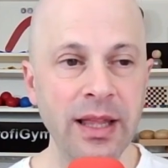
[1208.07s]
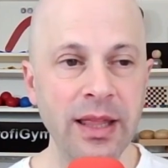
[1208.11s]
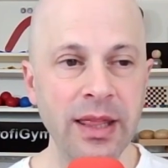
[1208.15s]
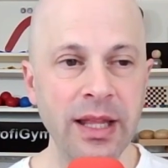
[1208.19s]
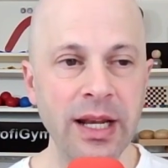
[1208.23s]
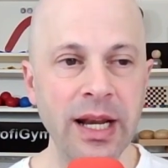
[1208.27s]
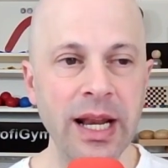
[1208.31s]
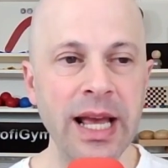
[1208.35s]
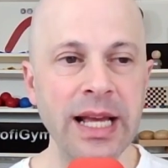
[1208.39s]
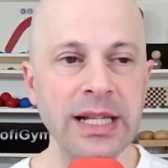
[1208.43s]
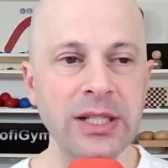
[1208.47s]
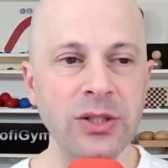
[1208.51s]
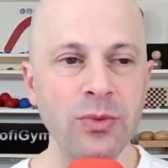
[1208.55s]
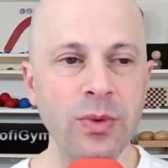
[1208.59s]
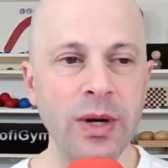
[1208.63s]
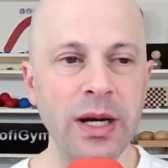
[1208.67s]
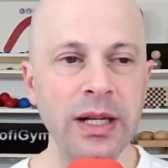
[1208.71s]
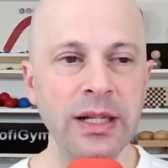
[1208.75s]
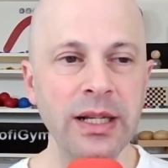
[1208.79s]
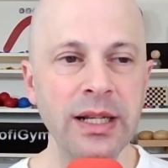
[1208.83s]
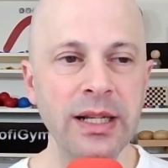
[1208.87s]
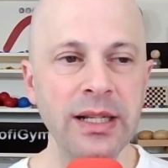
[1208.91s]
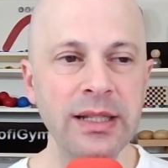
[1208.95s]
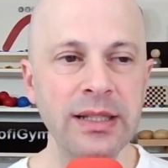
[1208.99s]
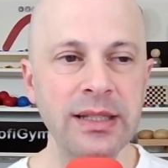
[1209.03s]
The last
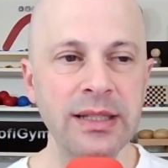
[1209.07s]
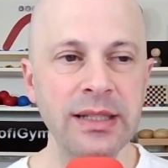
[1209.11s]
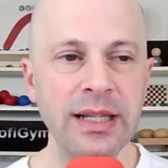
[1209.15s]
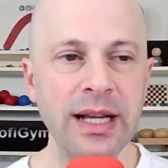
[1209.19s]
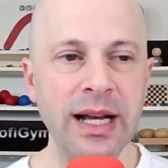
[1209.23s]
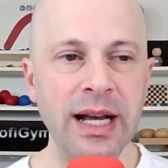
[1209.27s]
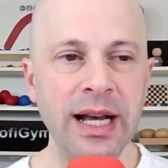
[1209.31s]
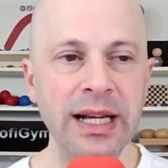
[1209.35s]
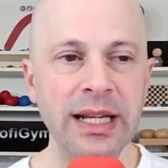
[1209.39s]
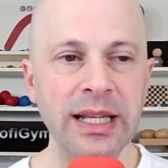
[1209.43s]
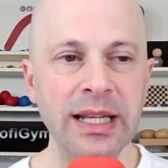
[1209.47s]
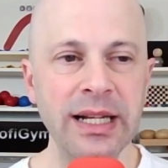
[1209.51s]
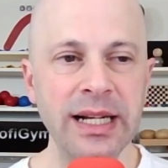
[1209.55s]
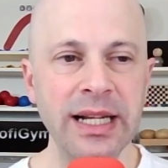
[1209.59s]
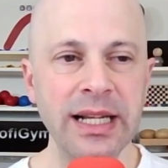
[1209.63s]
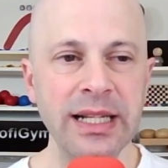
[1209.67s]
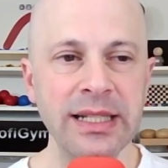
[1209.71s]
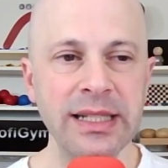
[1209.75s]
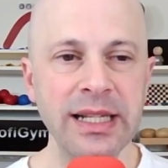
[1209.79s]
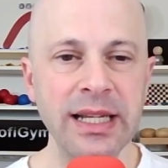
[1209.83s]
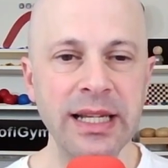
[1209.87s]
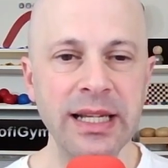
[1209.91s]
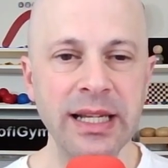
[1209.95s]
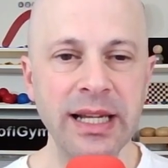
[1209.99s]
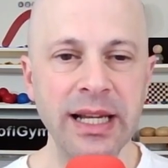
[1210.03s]
one is
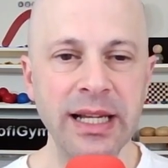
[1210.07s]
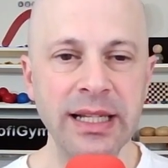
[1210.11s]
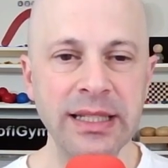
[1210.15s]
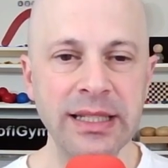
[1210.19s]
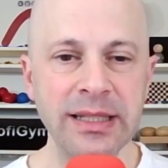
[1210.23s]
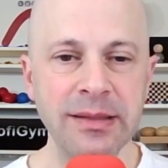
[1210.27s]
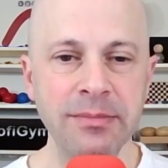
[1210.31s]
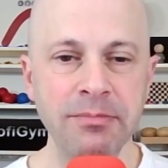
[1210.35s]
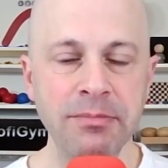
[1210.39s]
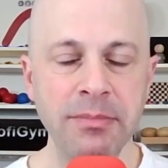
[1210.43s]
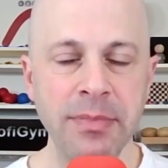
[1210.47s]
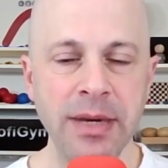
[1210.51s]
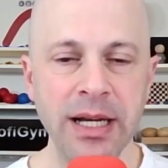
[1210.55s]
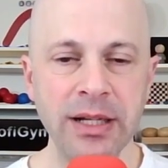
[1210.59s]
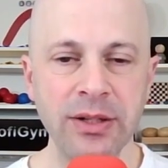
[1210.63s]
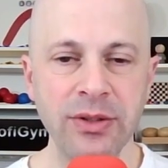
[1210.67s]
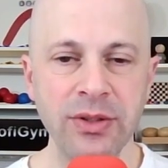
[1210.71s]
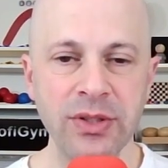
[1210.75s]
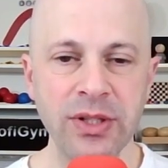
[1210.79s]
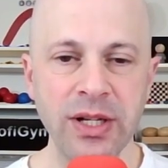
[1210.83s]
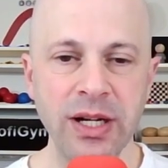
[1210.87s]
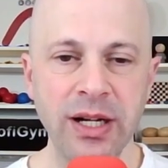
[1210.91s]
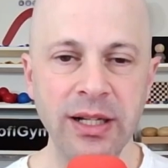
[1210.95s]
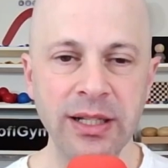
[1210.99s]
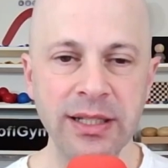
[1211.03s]
Alireza against
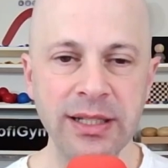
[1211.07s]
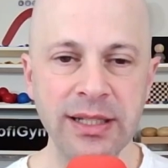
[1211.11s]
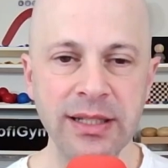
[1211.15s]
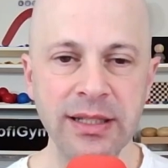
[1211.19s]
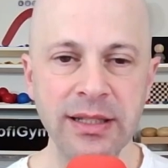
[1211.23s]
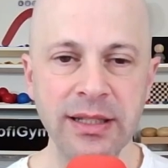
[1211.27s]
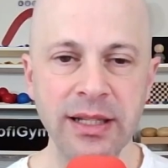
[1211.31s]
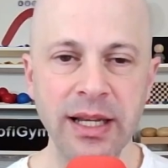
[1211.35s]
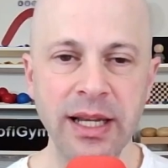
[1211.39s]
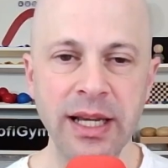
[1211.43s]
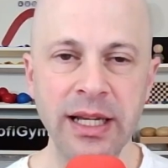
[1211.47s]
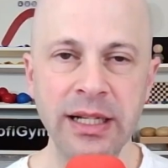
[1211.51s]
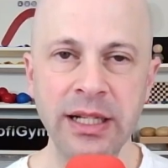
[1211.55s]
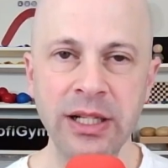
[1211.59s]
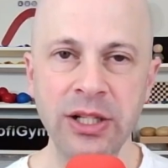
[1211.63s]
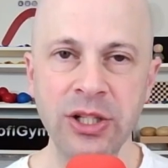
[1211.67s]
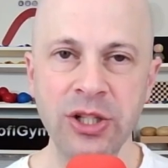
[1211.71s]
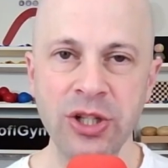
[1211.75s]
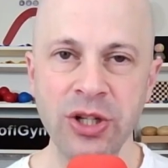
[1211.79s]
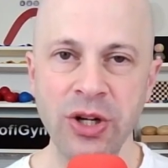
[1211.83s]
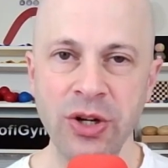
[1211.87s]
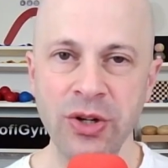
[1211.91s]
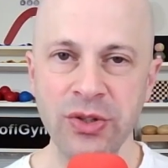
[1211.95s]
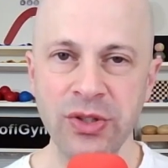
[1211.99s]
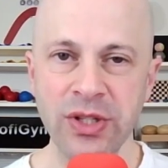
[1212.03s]
Magnus Carlsen, and it
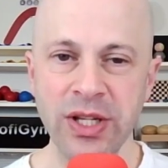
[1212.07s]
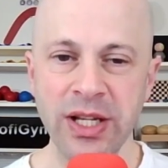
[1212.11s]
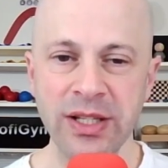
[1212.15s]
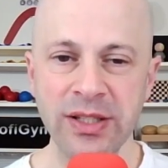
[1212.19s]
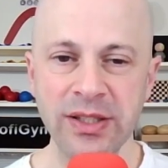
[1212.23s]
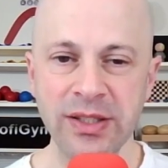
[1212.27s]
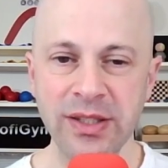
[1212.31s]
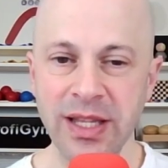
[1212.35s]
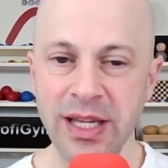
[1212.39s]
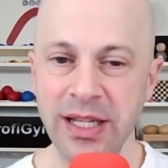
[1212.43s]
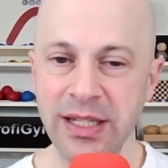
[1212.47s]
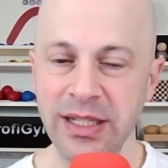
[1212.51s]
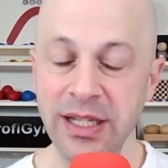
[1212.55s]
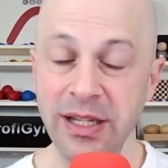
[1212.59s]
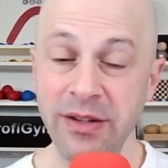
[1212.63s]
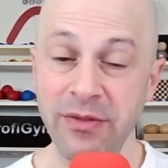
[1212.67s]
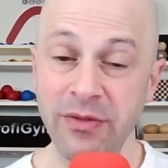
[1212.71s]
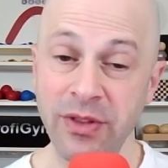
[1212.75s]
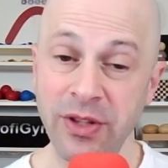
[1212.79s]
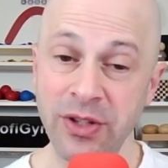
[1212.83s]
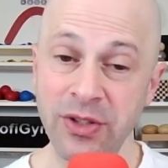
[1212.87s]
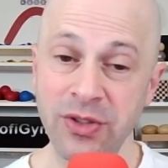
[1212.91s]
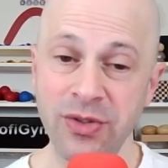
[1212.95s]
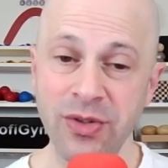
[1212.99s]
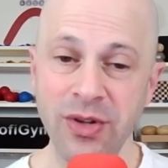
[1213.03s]
shows us that
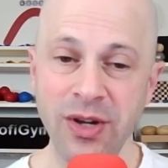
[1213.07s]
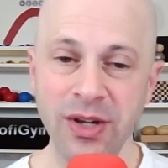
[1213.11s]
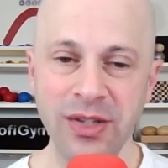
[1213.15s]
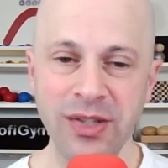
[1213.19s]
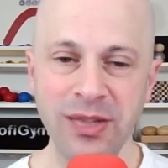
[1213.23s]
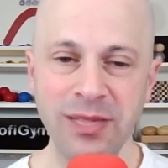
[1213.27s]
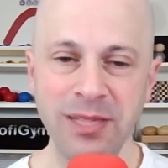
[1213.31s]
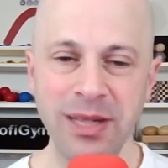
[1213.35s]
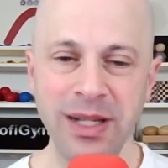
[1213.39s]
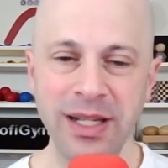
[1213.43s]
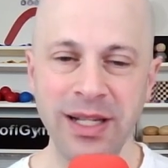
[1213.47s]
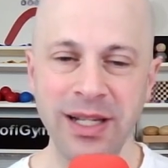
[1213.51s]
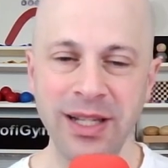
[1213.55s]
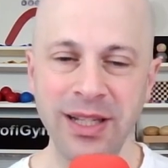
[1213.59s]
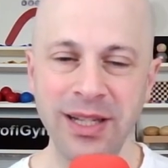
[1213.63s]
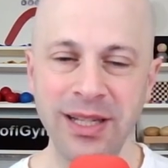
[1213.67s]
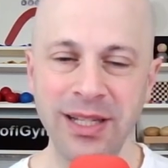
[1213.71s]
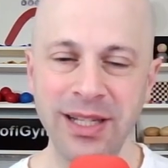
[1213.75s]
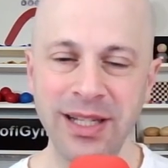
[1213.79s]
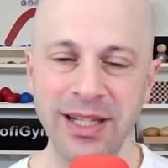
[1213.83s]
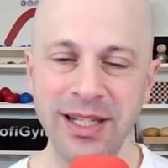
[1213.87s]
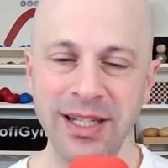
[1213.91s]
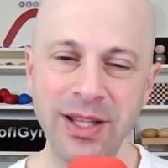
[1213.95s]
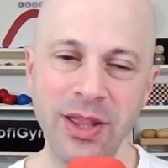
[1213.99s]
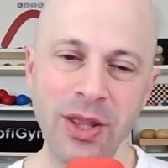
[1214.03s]
even the strongest
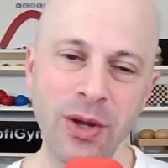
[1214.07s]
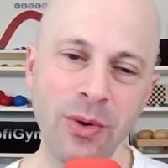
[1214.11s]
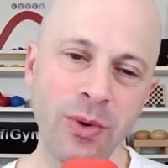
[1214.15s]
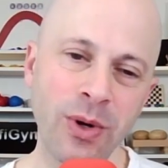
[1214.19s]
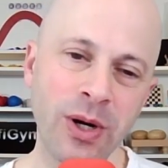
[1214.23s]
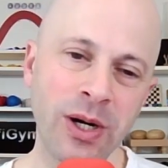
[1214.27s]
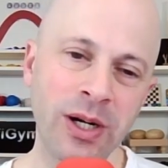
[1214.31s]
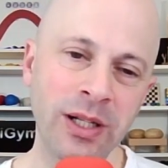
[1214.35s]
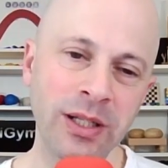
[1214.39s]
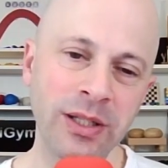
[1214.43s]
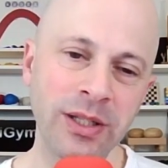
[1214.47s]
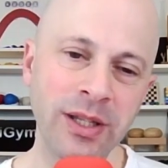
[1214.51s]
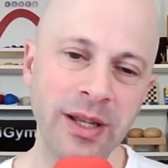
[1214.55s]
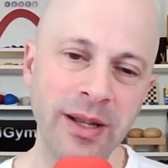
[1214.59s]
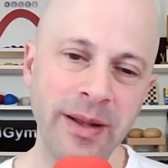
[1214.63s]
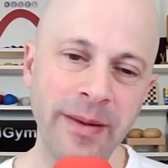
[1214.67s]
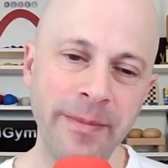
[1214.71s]
players in the world